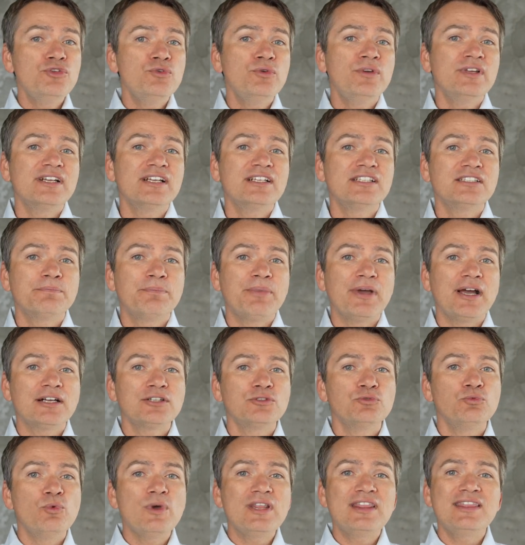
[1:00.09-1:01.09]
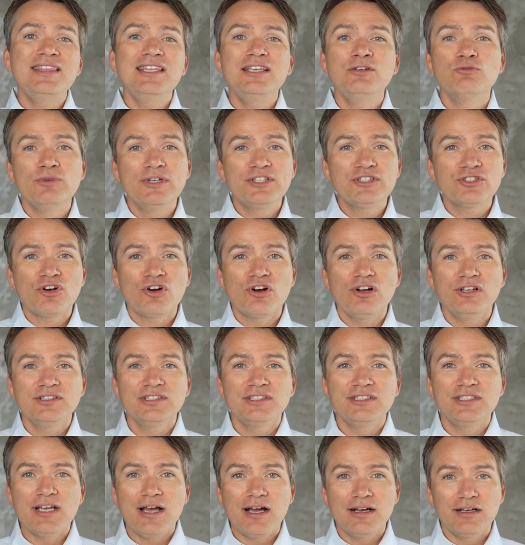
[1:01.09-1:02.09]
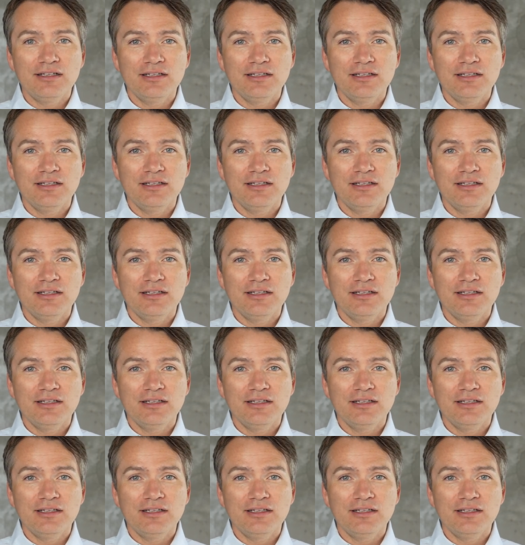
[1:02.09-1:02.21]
you can expect with the Ritz-Carlton Yacht